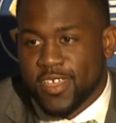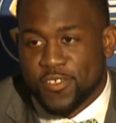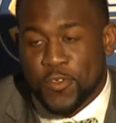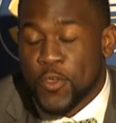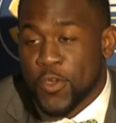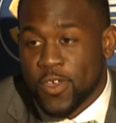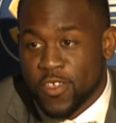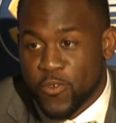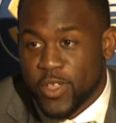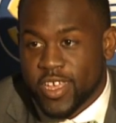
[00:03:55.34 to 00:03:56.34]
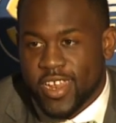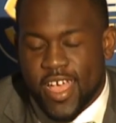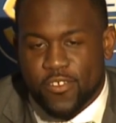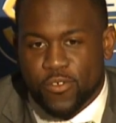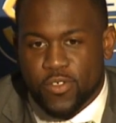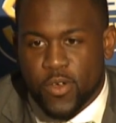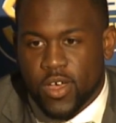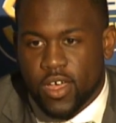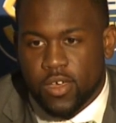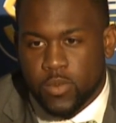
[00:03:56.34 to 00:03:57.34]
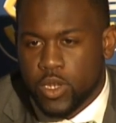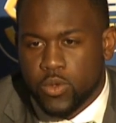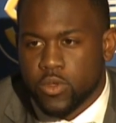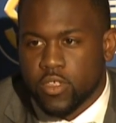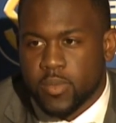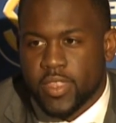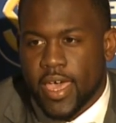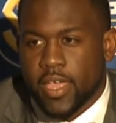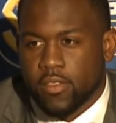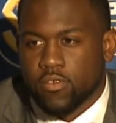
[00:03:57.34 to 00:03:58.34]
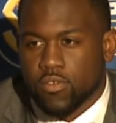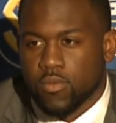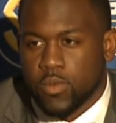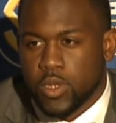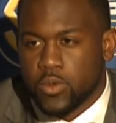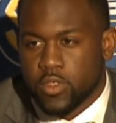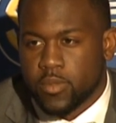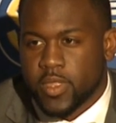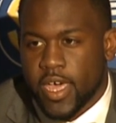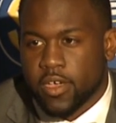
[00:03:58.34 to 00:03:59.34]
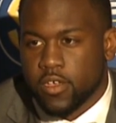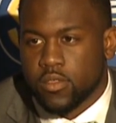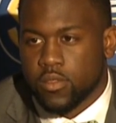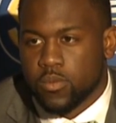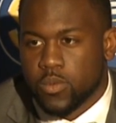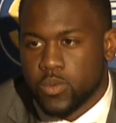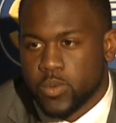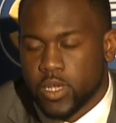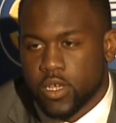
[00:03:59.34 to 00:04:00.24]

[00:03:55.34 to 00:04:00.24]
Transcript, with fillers: it's, it's really unnatural. So uh, we knew he was going to be that. We knew he was going to be that good when we